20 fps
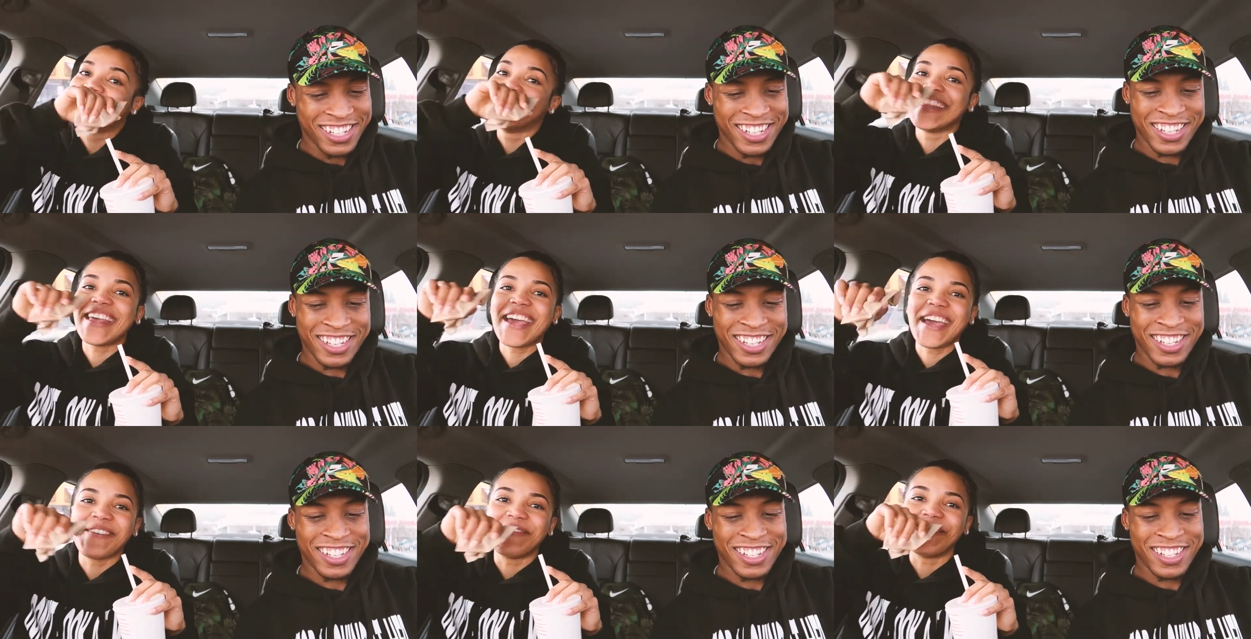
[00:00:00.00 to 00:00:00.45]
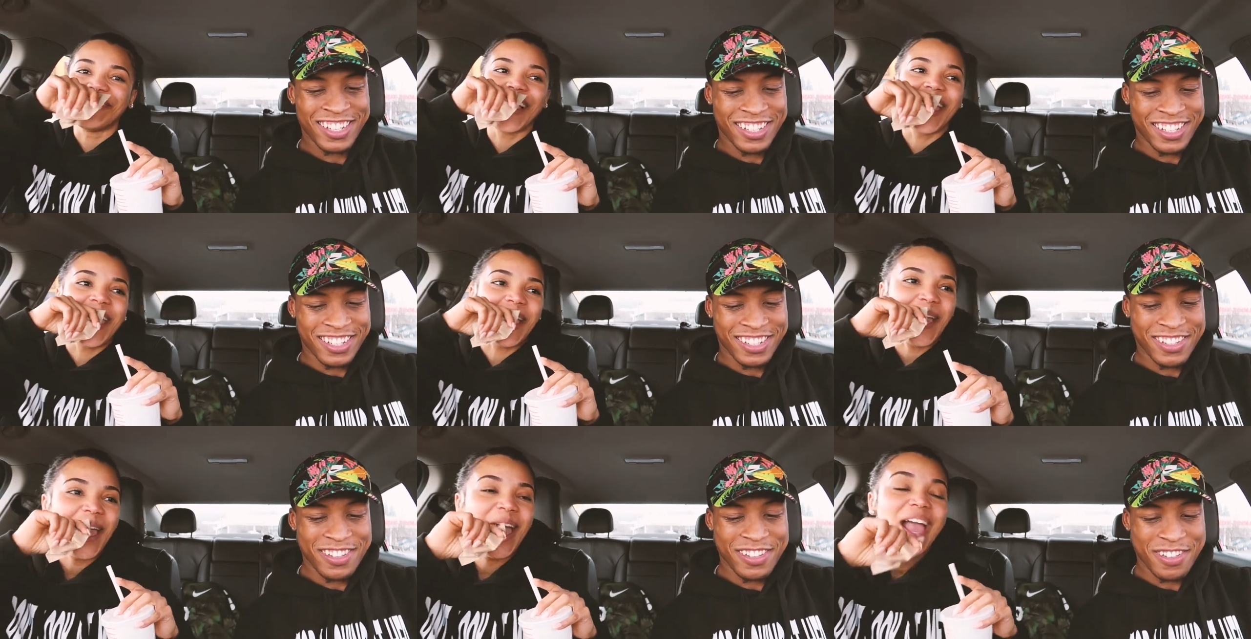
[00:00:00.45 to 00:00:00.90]
Speaker 1: clip.
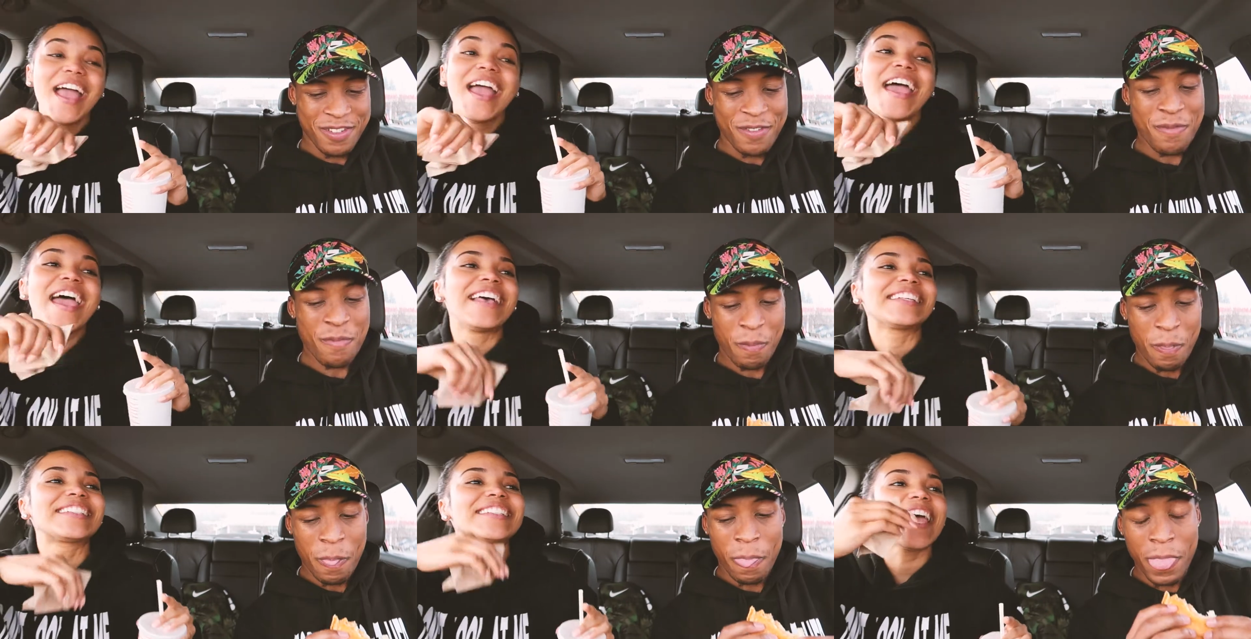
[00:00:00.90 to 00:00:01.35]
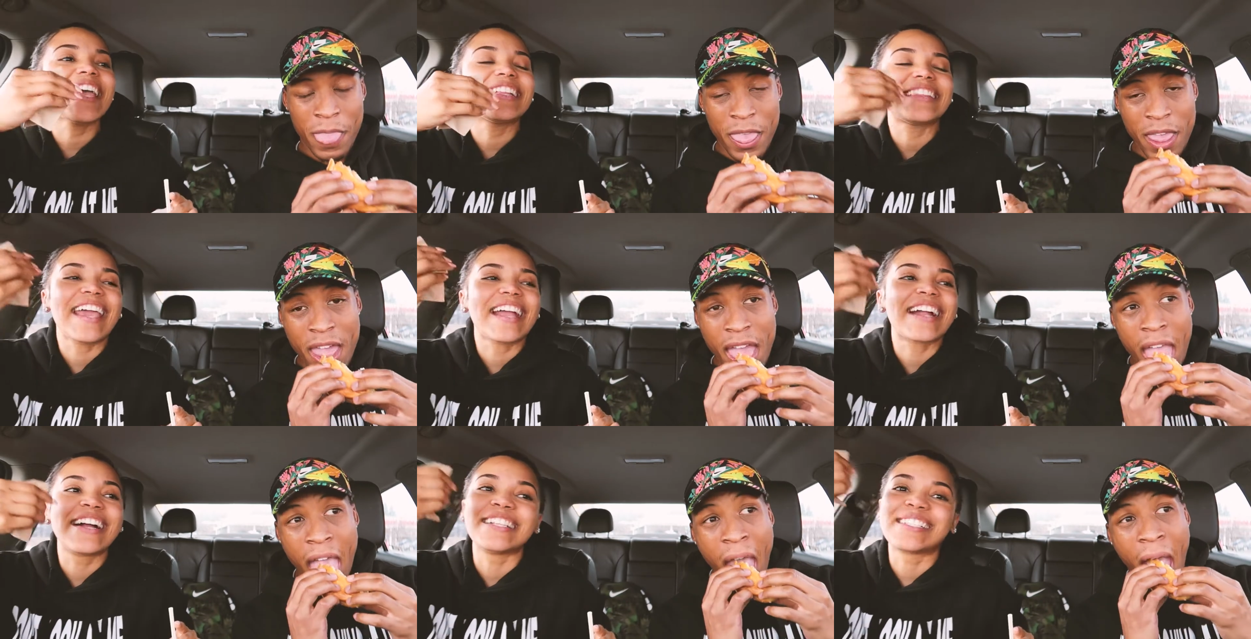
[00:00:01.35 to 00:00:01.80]
Like it's like
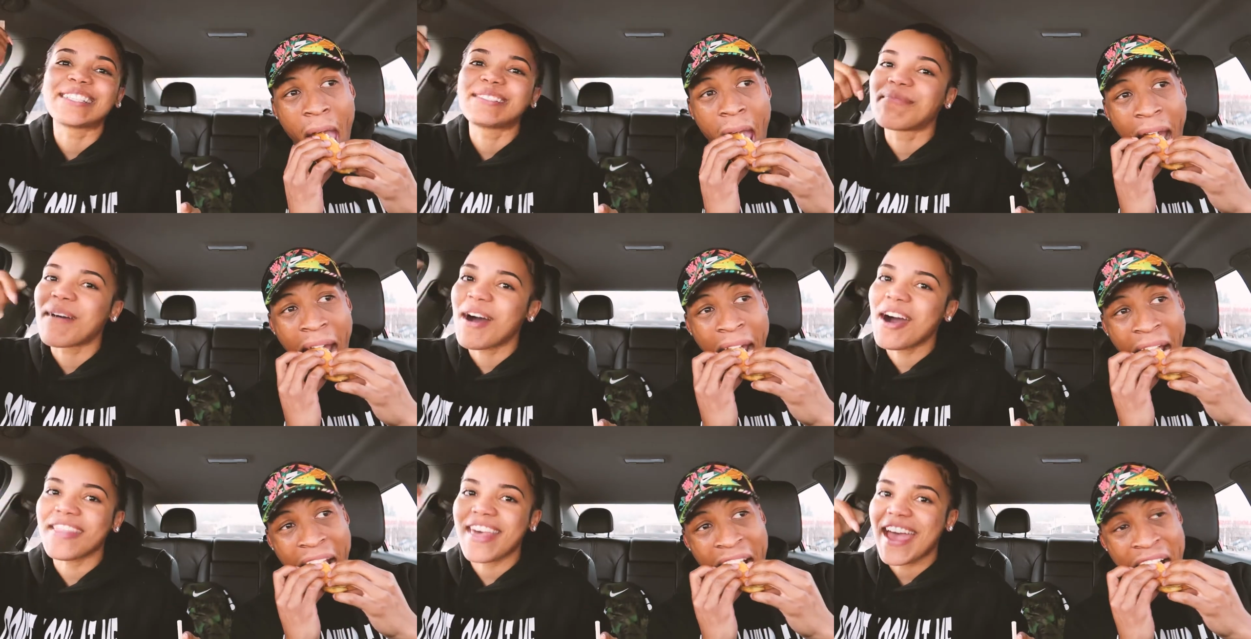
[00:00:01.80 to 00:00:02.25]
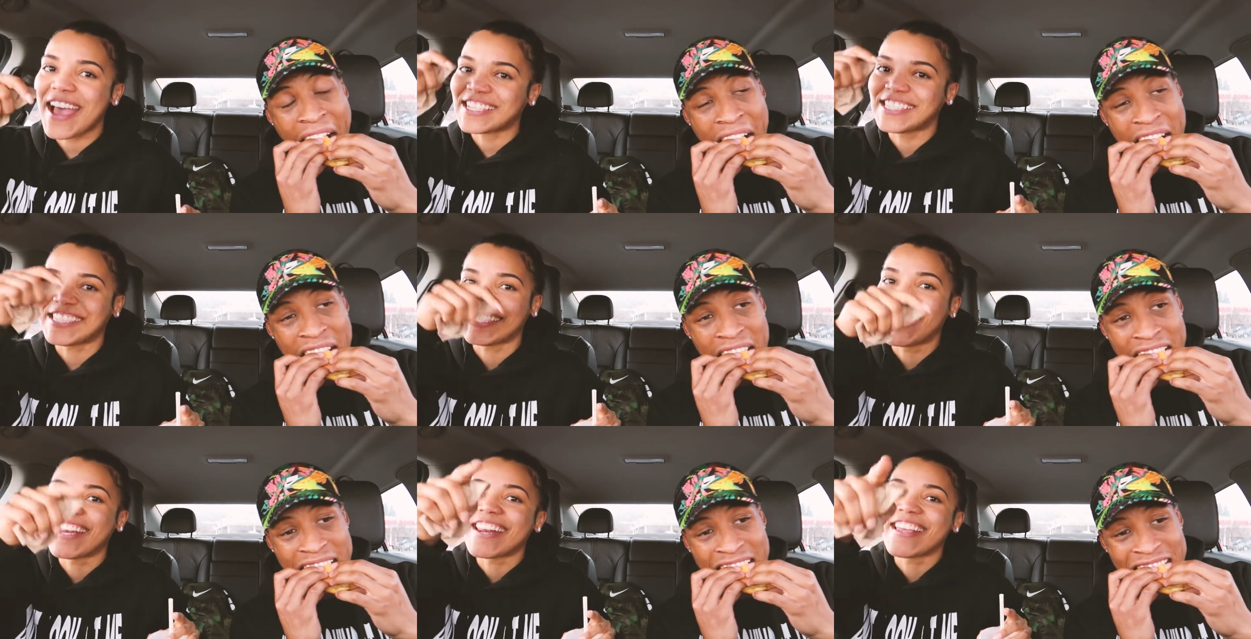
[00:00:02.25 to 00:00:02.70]
they could smell that
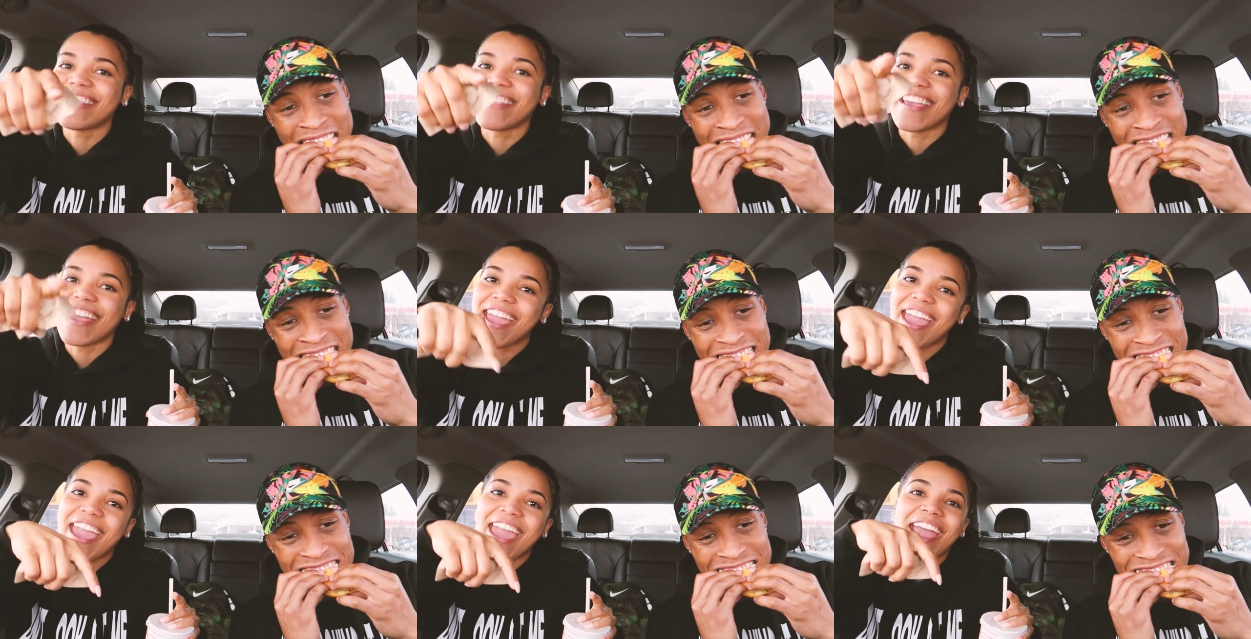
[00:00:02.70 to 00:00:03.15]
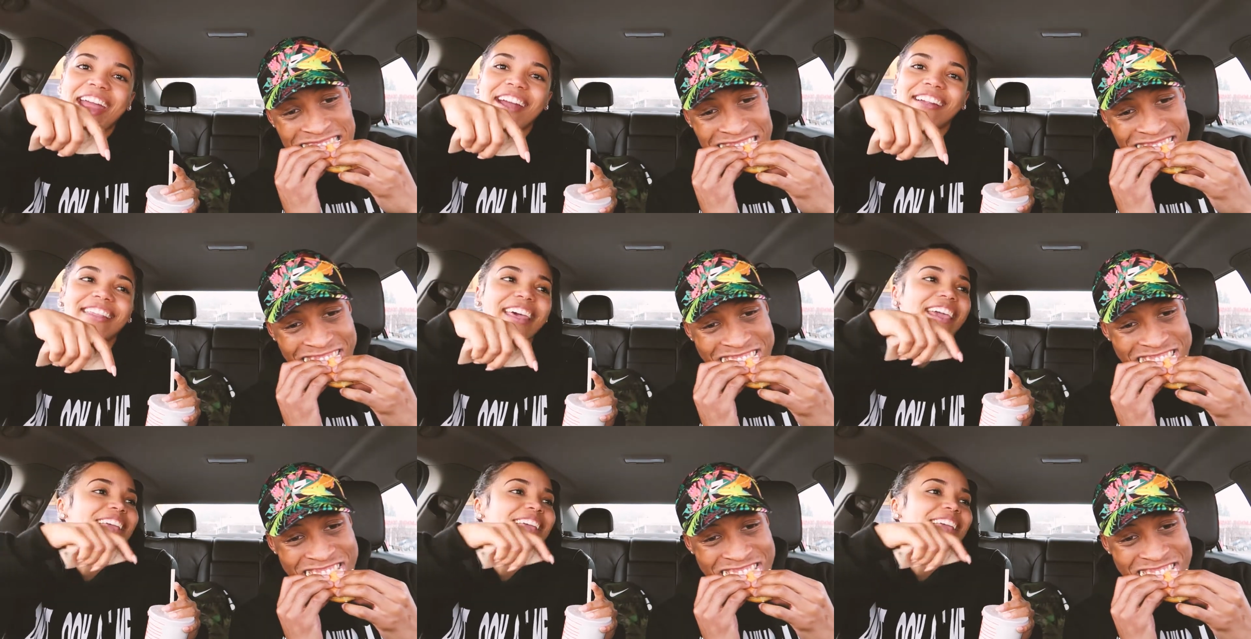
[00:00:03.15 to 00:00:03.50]
shit in the air.